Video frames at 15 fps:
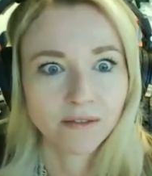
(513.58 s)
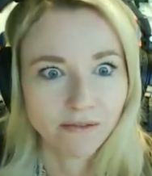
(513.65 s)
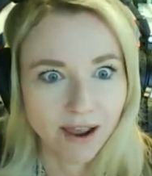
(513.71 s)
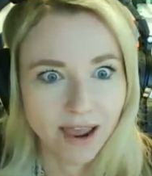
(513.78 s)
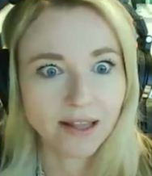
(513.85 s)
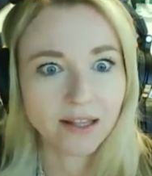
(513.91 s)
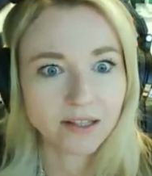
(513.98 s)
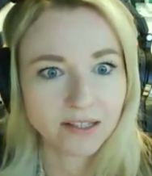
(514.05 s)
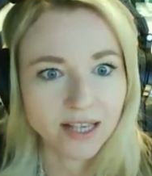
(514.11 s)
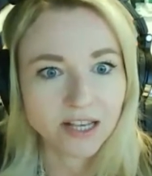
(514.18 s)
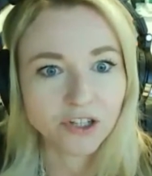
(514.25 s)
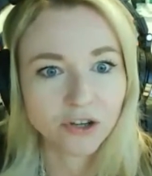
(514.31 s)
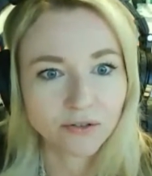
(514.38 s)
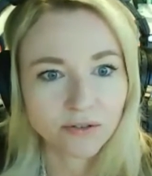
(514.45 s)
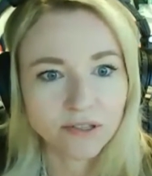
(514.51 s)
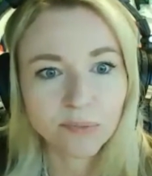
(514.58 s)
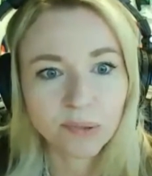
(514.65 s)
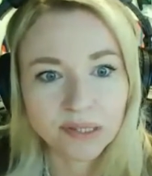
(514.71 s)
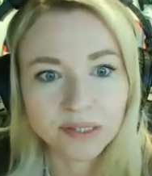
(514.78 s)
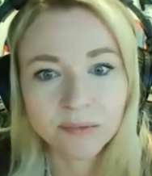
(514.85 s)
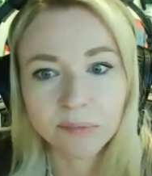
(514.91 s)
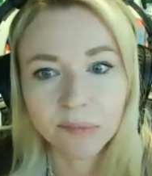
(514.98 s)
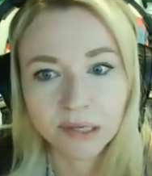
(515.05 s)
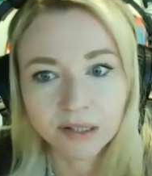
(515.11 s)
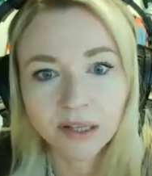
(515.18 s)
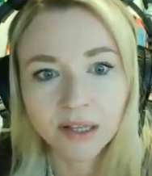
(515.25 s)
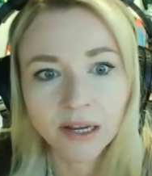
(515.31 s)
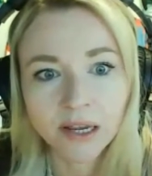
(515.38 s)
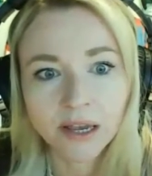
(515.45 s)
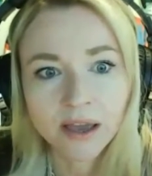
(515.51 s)
right it's such a
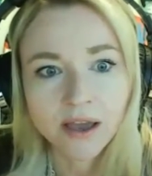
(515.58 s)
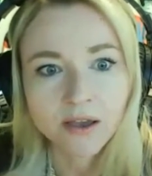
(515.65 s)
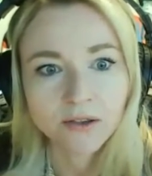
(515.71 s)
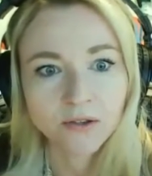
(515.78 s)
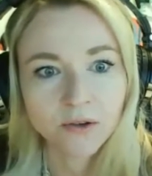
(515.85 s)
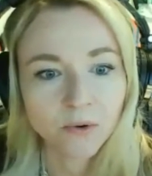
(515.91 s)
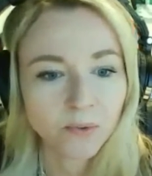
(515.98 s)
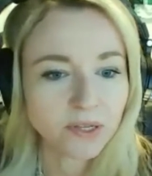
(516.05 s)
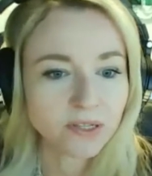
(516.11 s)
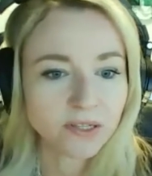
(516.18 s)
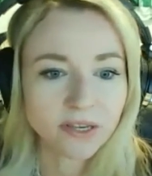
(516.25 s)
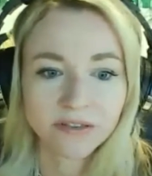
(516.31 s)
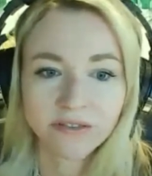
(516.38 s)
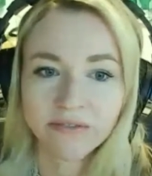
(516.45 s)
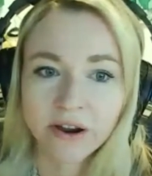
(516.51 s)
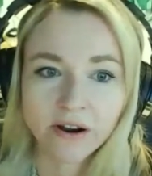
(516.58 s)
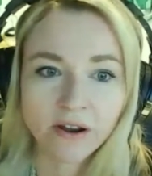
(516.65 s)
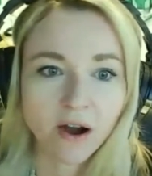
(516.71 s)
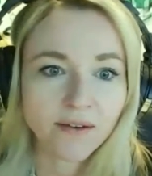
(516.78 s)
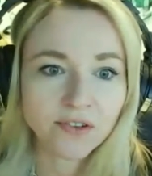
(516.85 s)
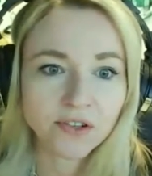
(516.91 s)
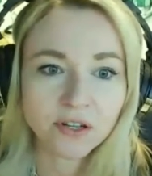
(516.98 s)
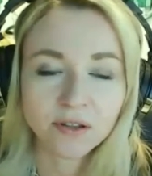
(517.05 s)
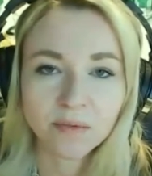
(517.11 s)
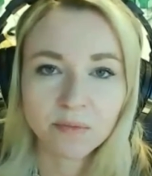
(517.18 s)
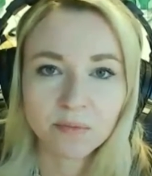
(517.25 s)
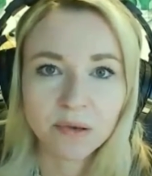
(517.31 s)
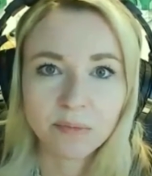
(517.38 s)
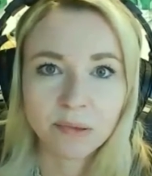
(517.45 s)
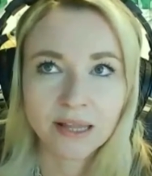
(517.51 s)
responsibility so we see it very often that
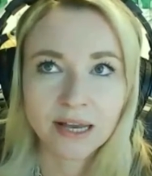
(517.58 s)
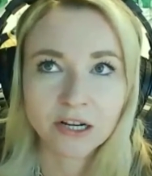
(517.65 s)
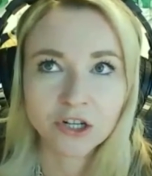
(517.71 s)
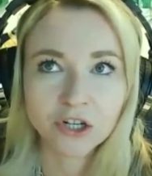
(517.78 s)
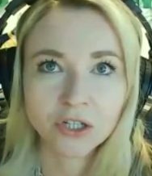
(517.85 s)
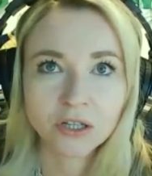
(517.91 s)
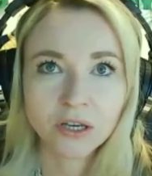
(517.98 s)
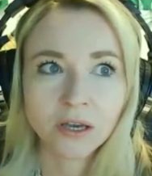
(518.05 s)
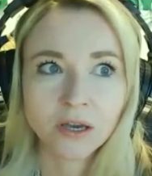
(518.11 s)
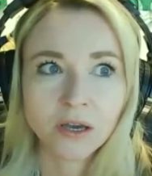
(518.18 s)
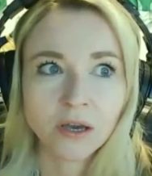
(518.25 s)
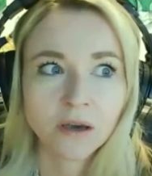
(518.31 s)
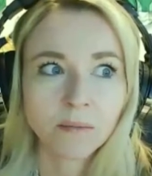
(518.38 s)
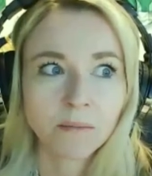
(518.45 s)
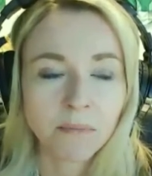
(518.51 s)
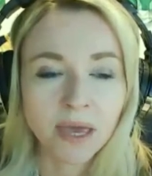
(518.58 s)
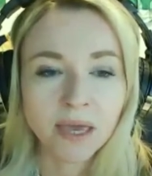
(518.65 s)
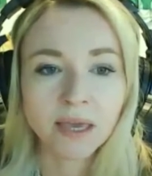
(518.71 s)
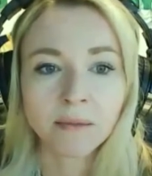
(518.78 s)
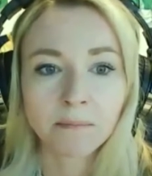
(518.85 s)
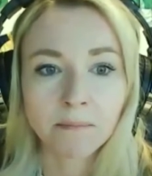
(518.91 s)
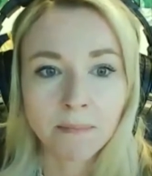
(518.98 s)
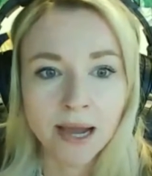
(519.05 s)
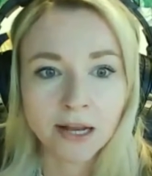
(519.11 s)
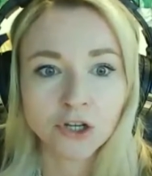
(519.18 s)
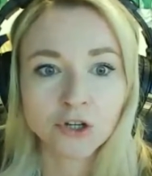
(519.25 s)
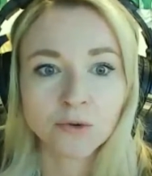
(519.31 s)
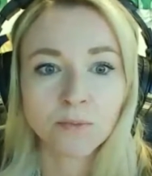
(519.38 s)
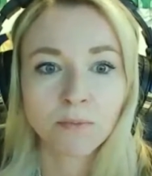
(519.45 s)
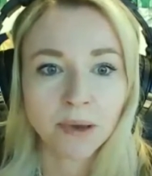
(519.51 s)
people actually making
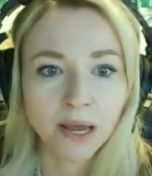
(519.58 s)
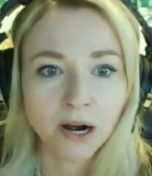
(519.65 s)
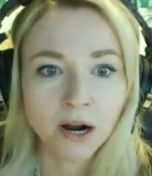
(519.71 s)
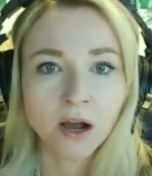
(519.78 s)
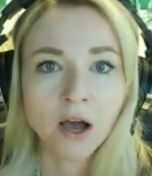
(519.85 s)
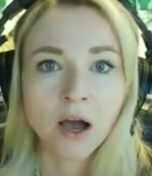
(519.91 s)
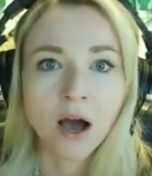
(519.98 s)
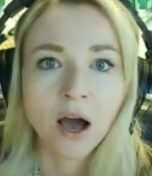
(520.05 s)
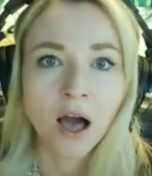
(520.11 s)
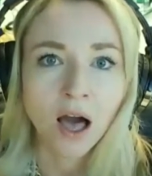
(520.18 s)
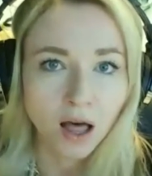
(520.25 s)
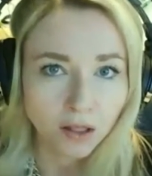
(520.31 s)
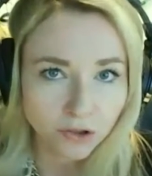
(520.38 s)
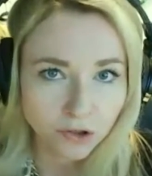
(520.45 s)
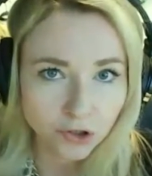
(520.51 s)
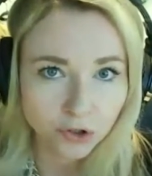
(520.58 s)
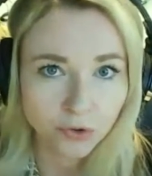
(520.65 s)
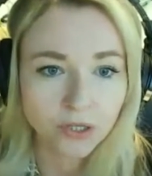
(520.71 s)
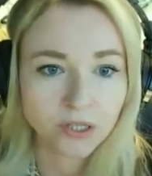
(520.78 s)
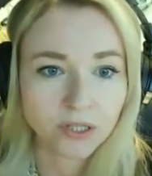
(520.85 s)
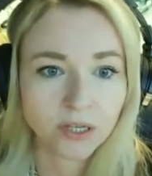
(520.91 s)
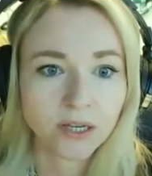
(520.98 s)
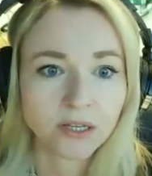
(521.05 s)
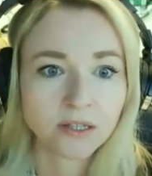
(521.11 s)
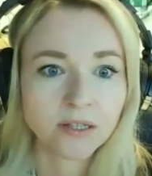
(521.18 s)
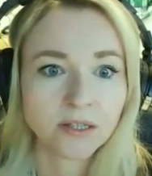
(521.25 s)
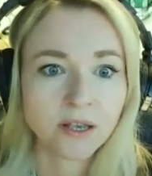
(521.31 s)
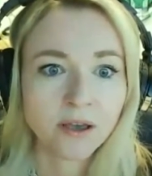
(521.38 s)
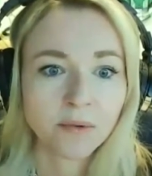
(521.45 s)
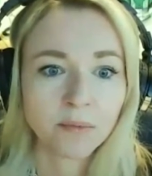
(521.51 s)
much better health choices
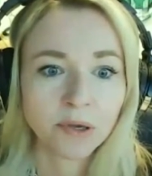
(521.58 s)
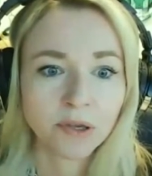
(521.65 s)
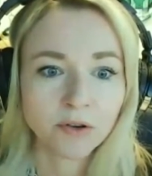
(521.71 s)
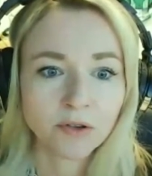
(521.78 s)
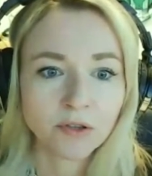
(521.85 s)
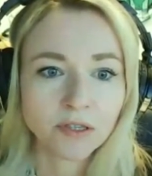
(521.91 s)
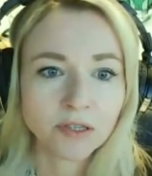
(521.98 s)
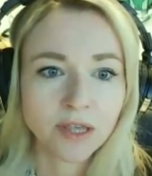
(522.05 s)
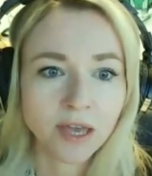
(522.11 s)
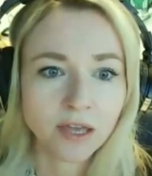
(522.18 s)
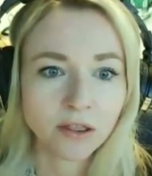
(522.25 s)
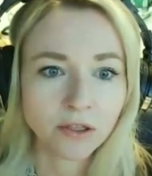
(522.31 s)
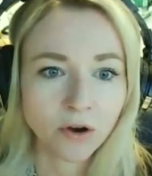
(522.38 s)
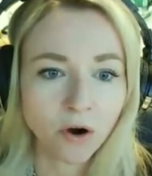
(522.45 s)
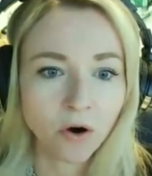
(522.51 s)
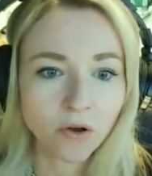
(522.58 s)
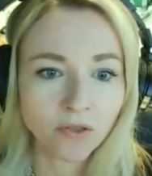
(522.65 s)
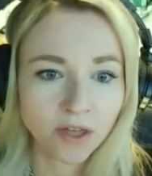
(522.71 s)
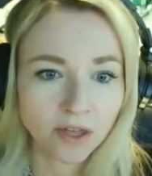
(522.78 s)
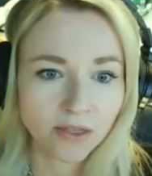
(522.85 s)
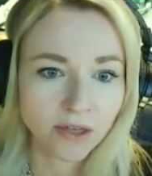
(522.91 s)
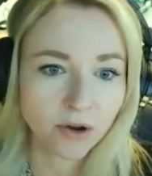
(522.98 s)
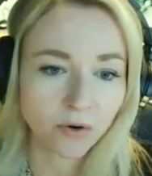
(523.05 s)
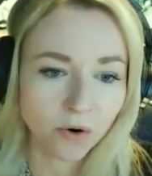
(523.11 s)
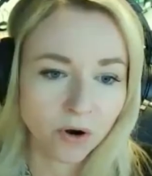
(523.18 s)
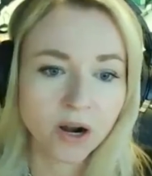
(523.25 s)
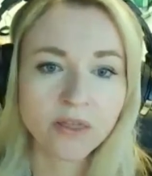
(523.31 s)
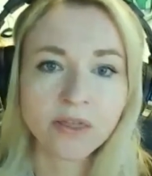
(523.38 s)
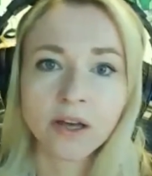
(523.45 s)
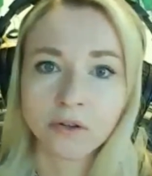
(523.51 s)
because they know that they
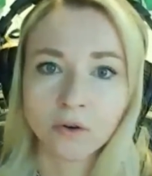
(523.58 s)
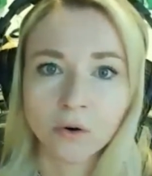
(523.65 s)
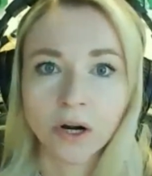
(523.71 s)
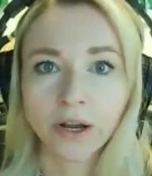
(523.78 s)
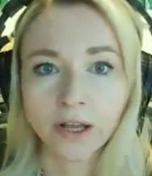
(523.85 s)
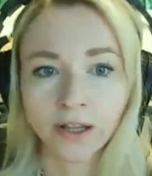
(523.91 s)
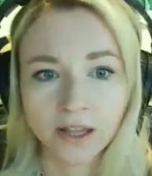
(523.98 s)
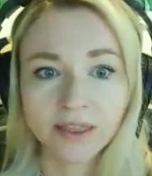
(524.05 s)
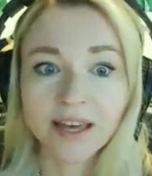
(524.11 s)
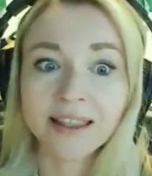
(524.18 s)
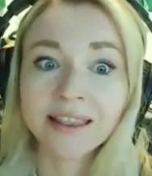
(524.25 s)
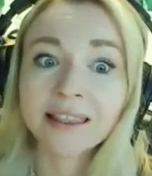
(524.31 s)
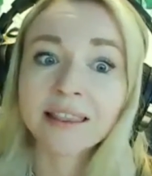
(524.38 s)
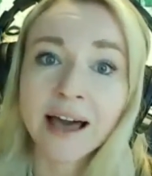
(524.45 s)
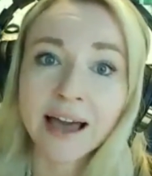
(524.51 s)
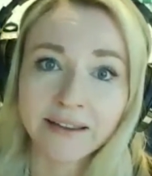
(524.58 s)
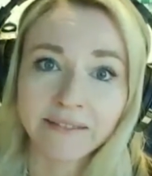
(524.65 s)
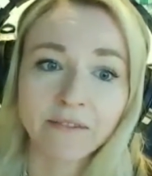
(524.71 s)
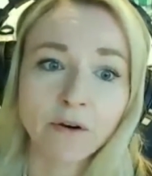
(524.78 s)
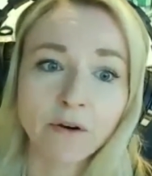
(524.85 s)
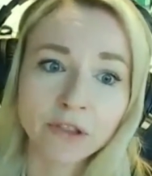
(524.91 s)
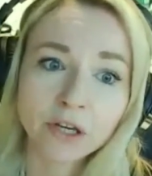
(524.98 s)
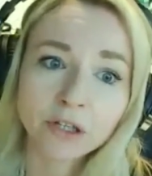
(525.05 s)
honor that organ and that life of